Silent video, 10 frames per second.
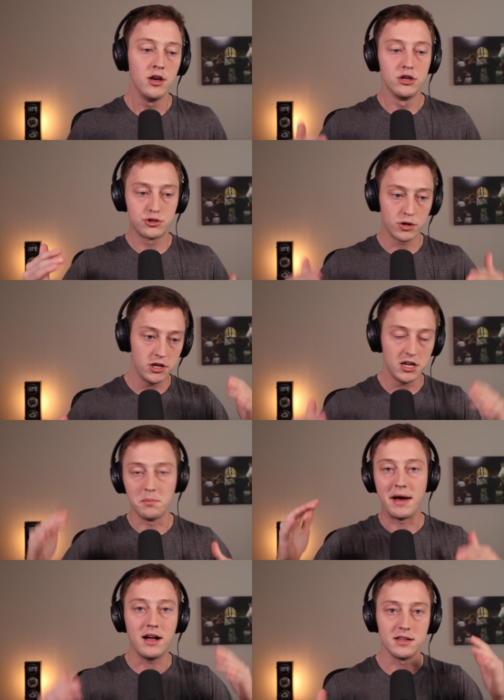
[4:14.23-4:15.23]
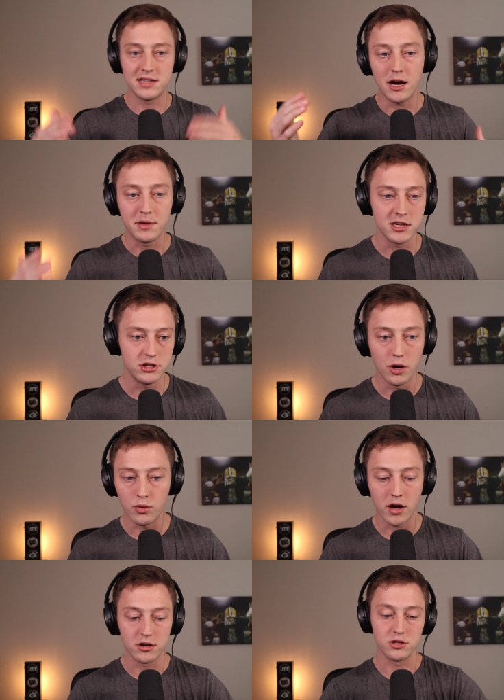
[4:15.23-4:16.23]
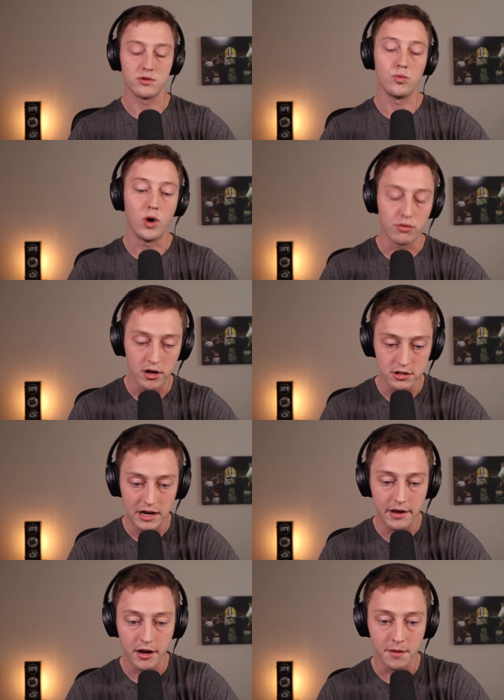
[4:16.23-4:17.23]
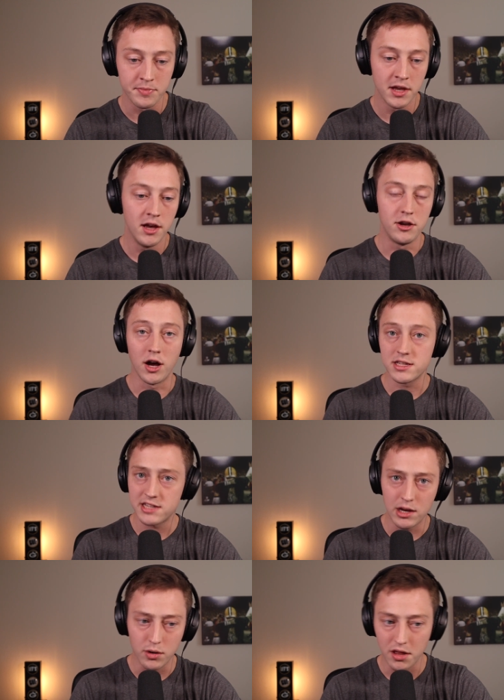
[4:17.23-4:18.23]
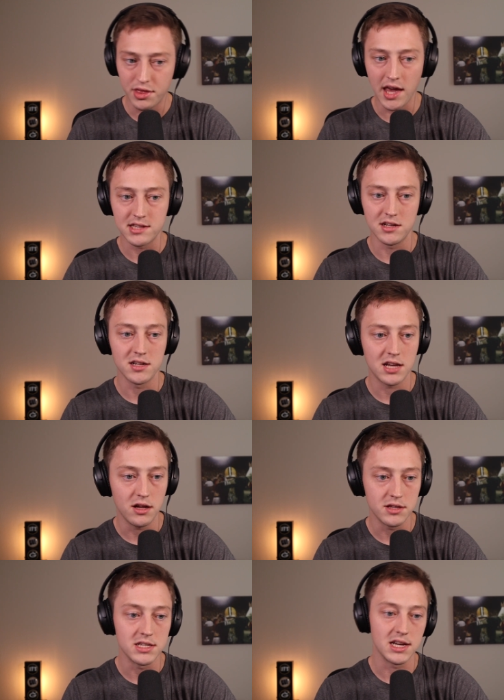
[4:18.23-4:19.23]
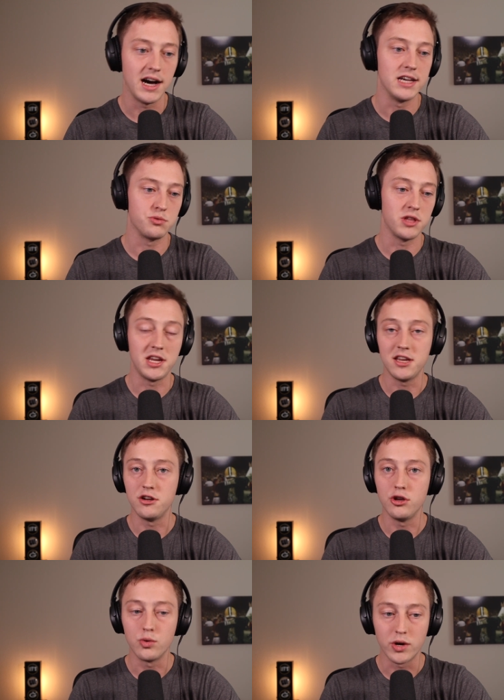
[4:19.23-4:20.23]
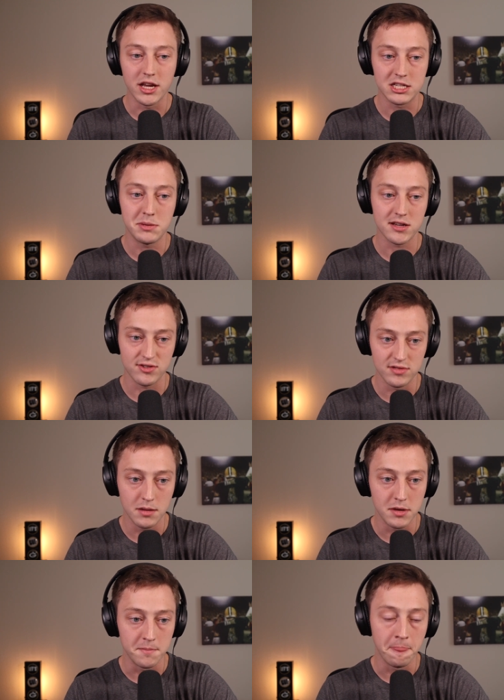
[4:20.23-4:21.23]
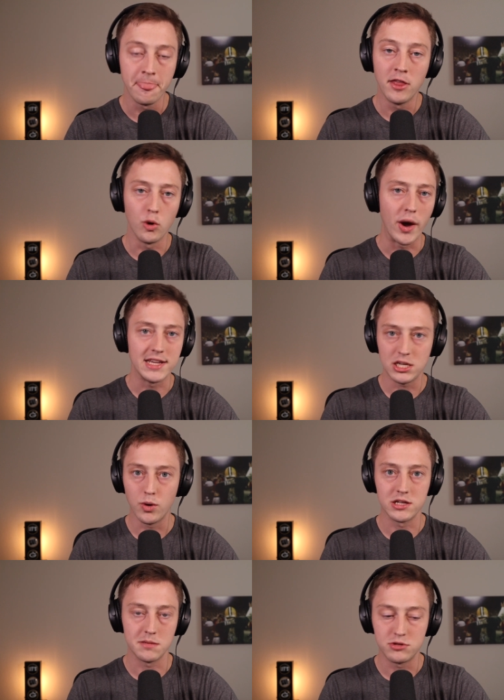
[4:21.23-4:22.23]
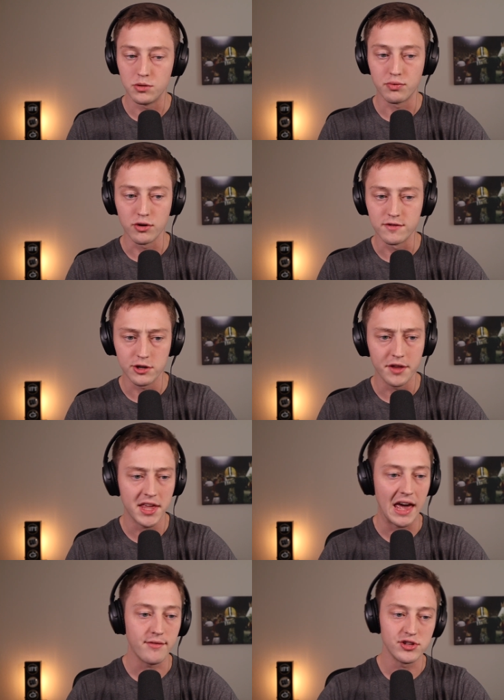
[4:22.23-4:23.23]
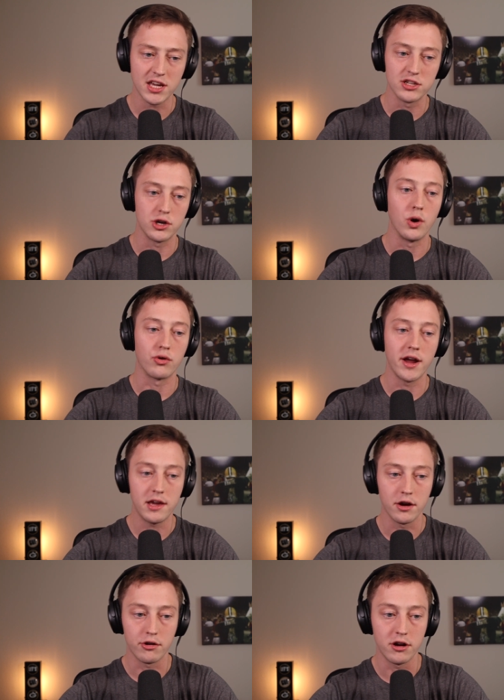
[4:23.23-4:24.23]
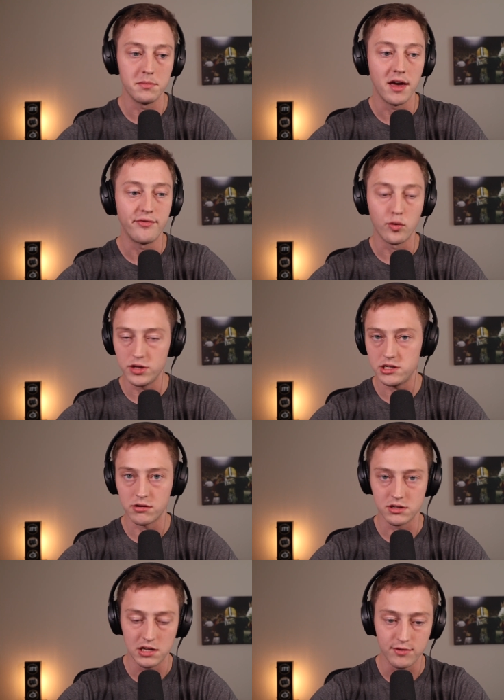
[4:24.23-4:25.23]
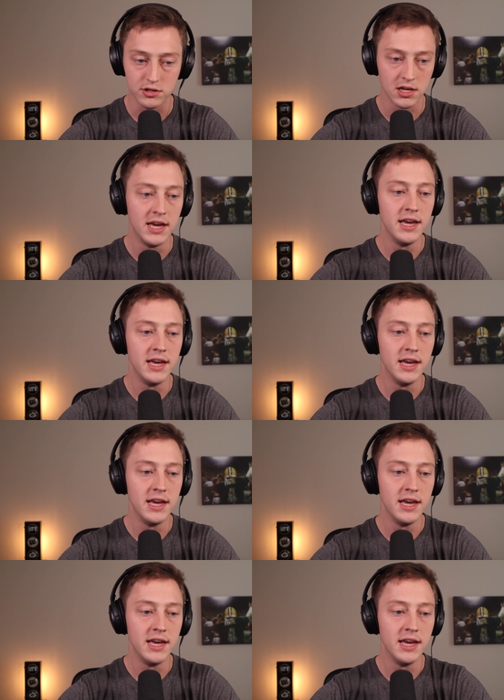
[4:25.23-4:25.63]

sort of you need to balance out because you don't want Rodgers out here not saying what he thinks, not telling these guys what they need to do and what he expects from them and the ways he wants them to improve. So I think everything is going great here in Green Bay for these young receivers.